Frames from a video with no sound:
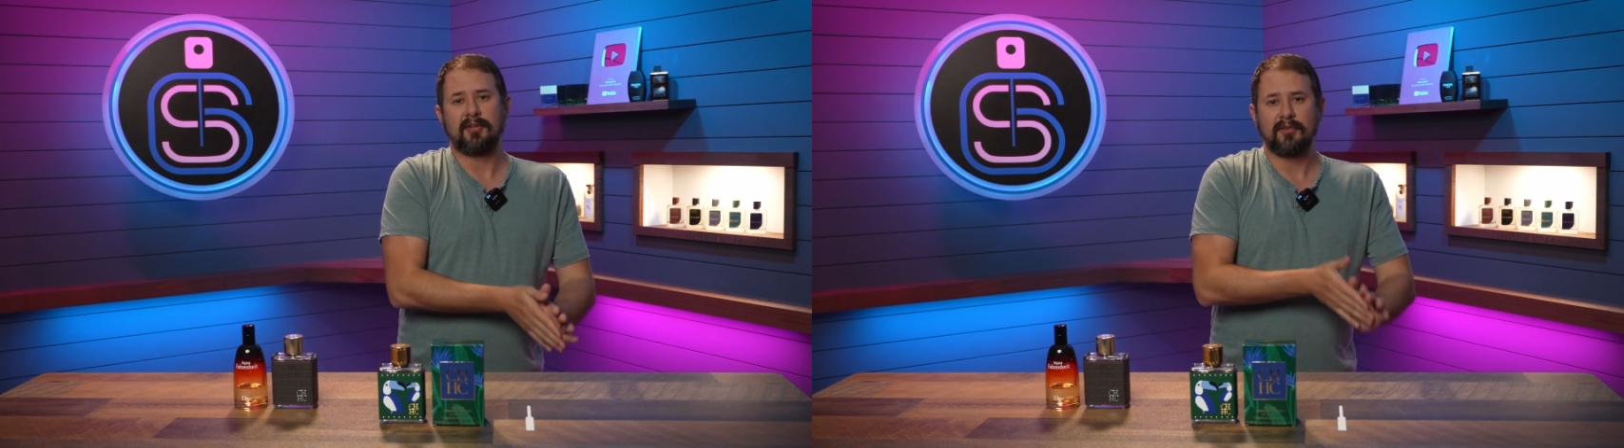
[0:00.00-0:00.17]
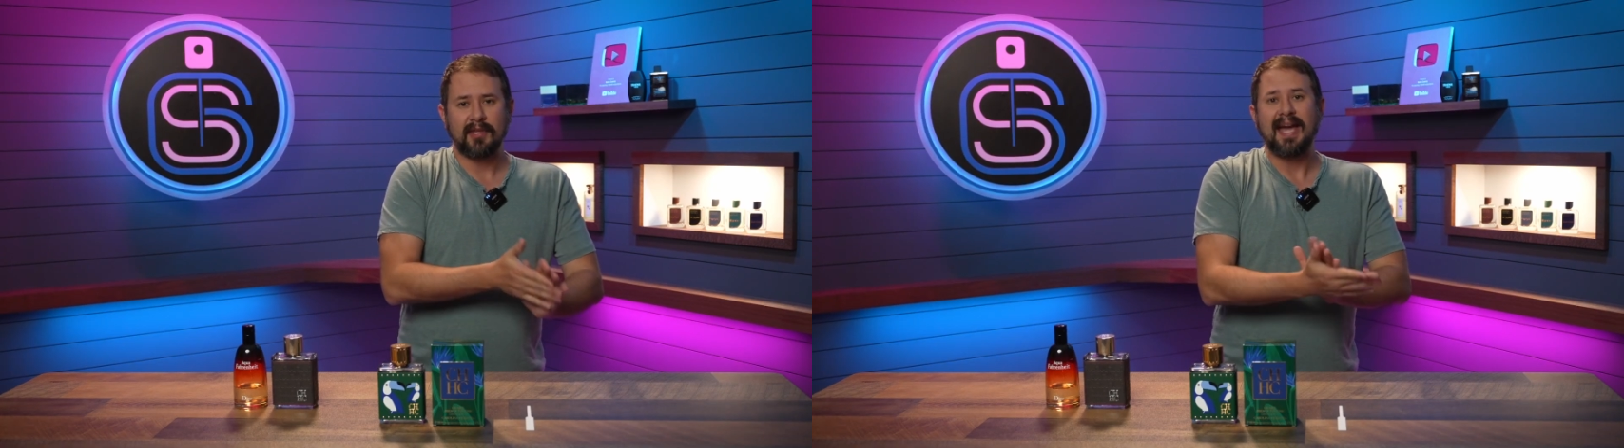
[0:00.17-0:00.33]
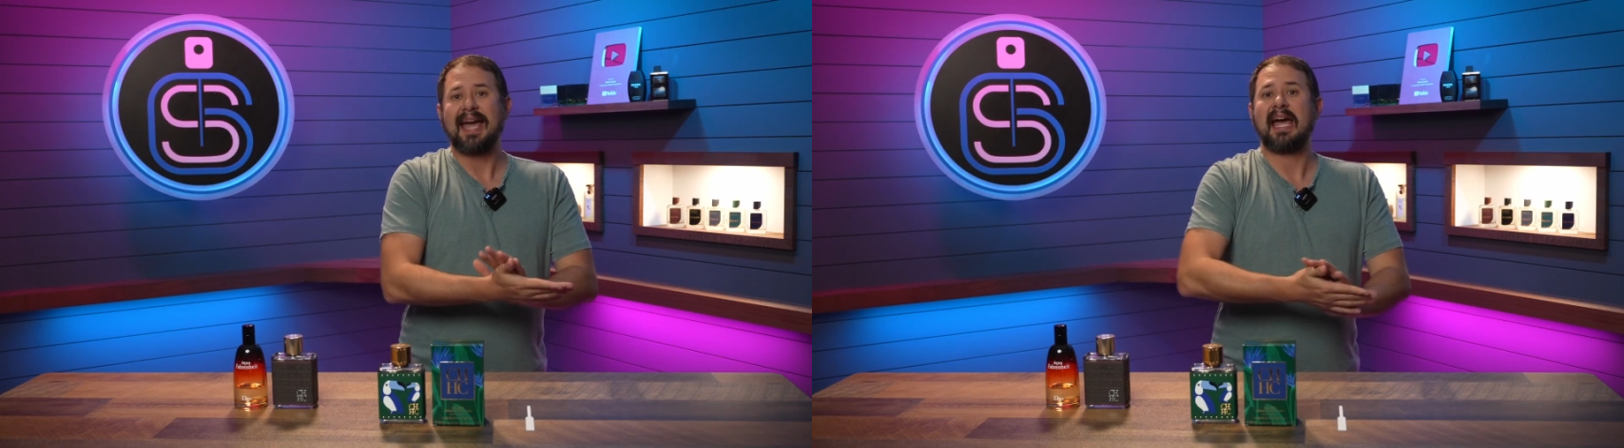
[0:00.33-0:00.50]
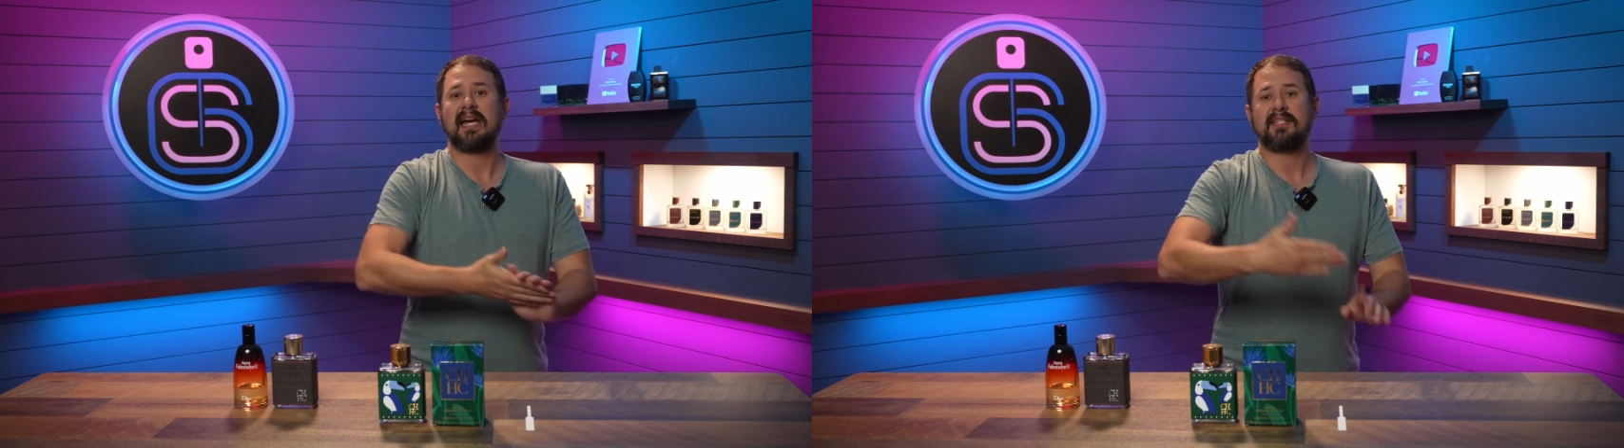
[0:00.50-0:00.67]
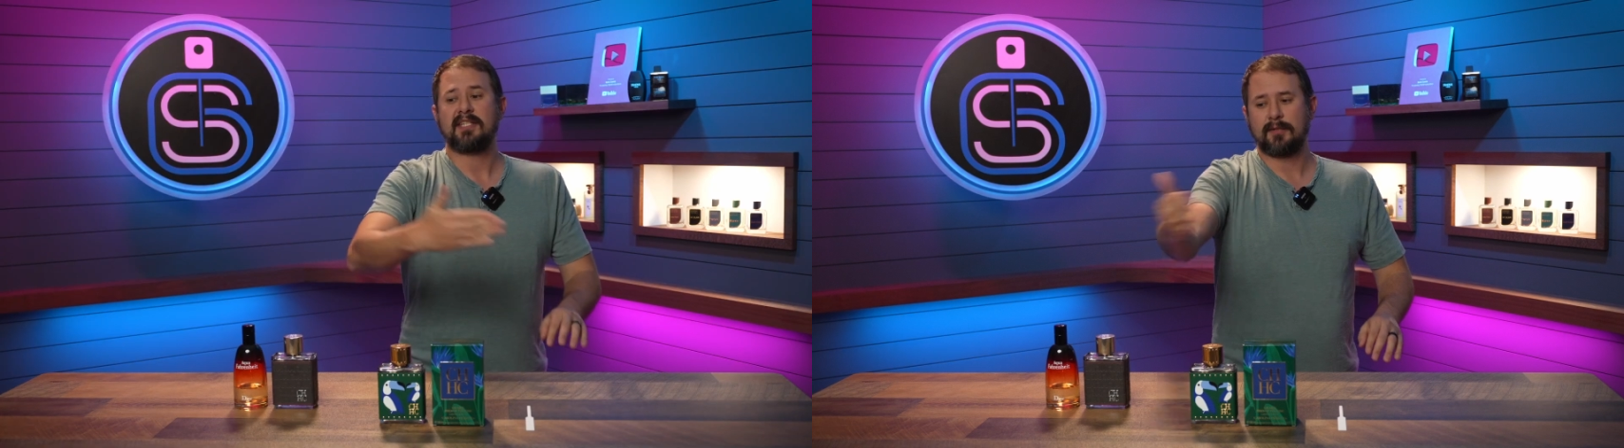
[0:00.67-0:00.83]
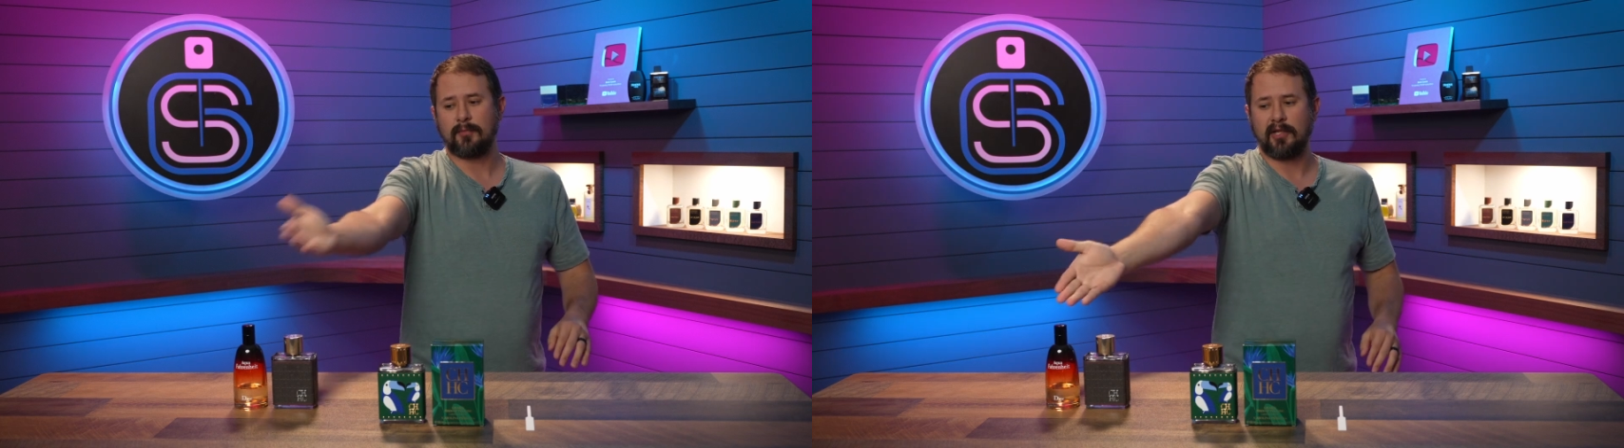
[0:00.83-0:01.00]
there that had
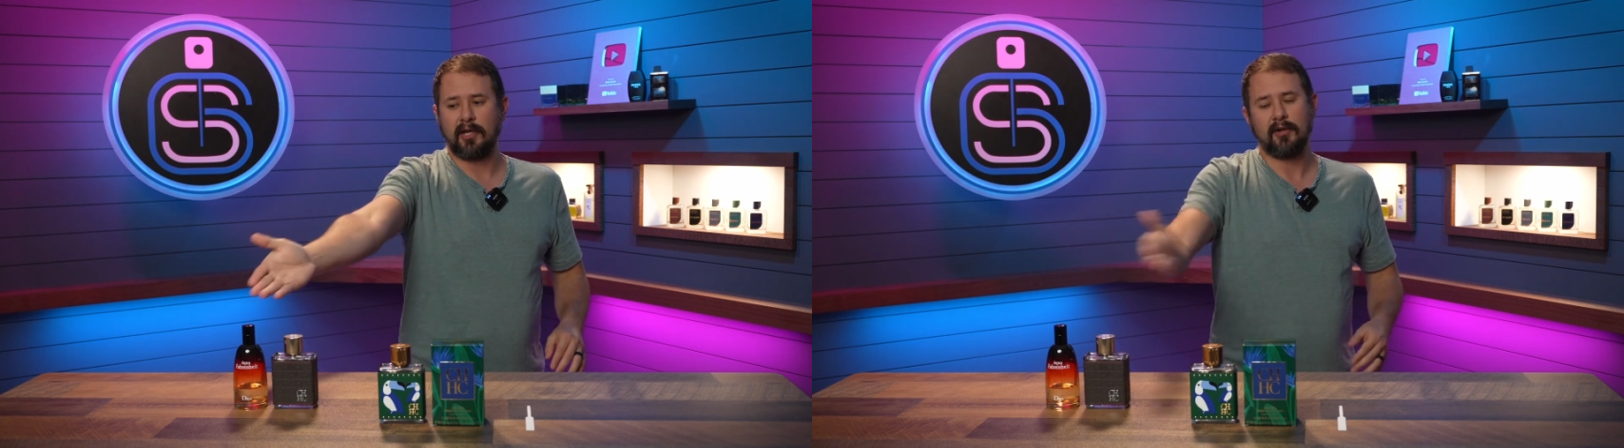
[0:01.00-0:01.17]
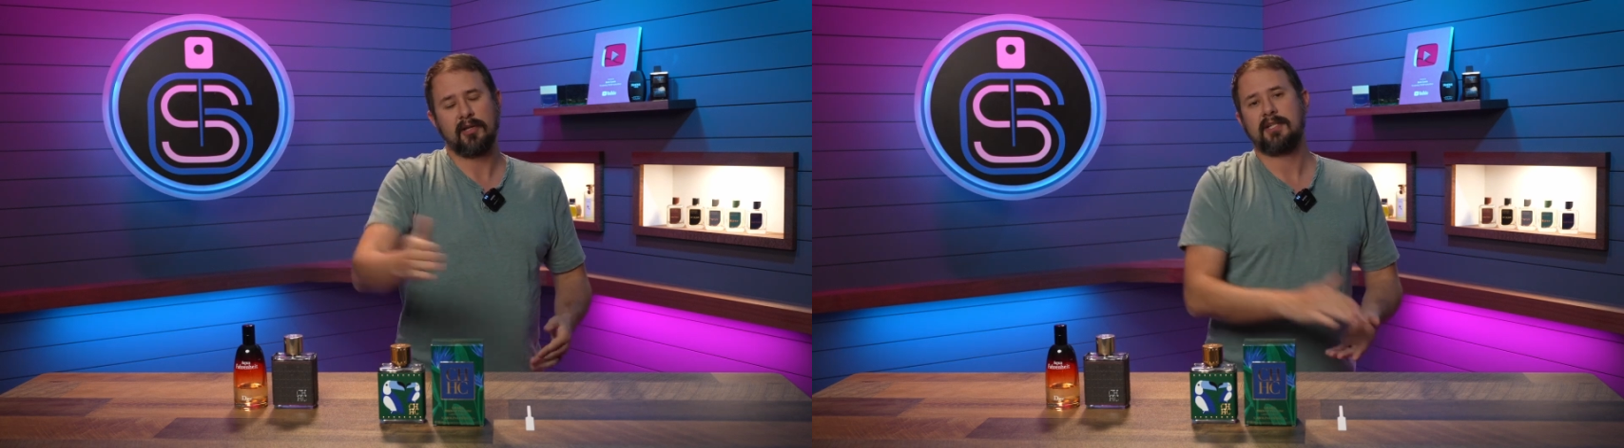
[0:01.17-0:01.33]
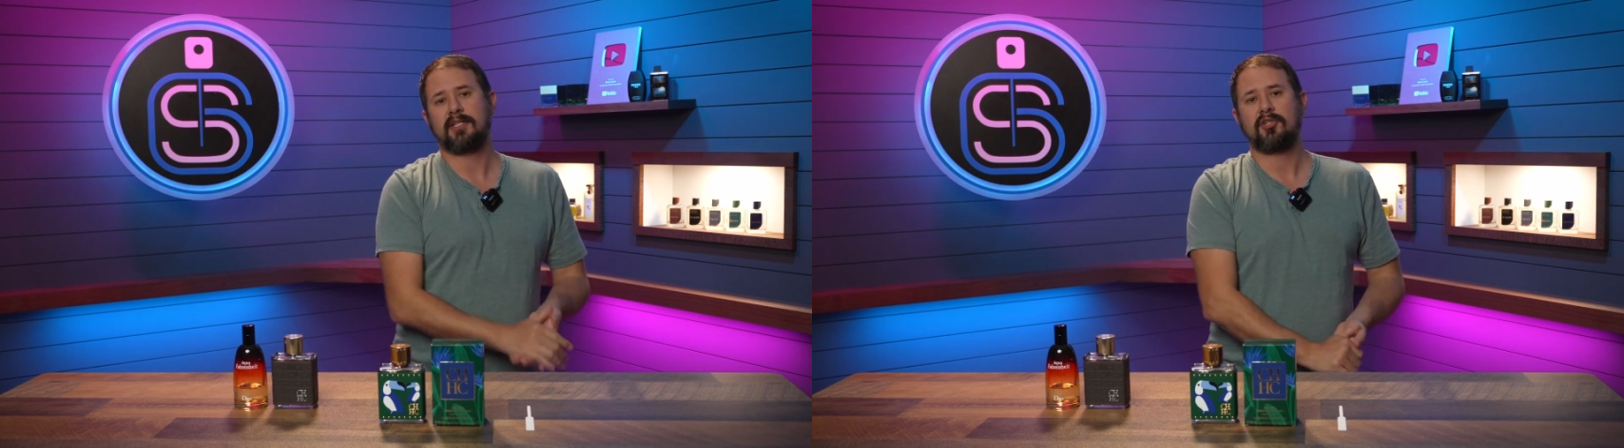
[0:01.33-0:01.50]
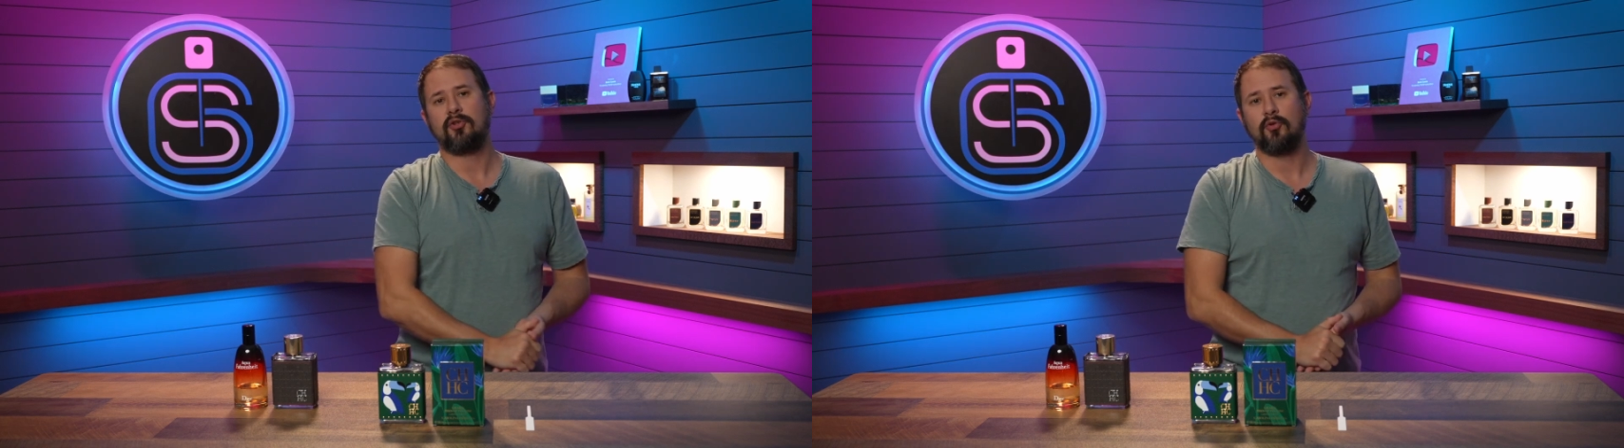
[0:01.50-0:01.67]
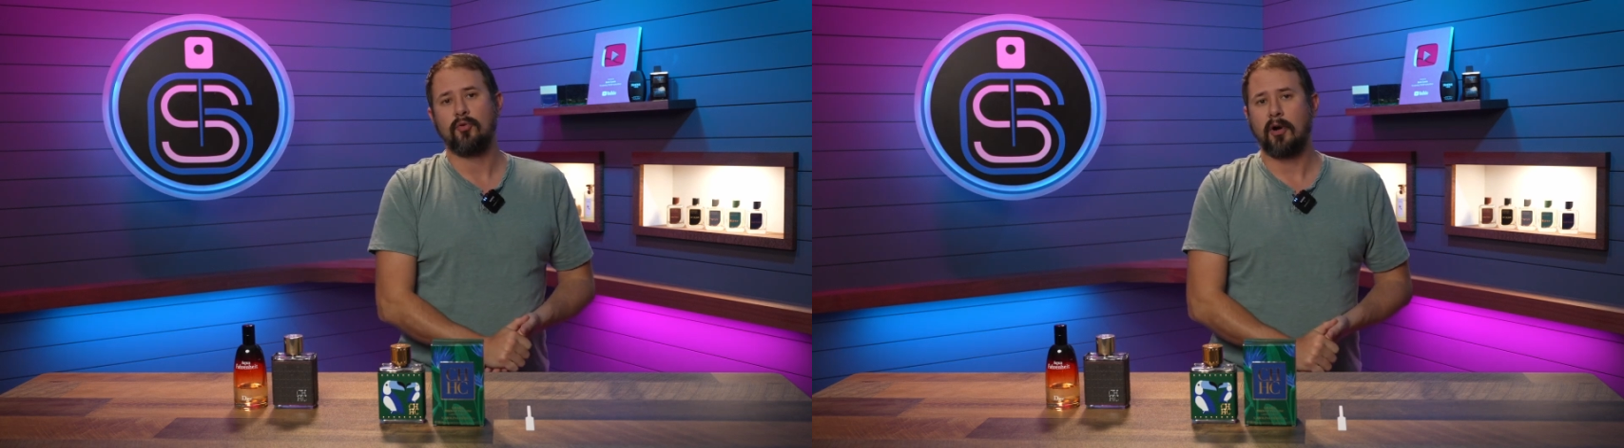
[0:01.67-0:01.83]
similarities to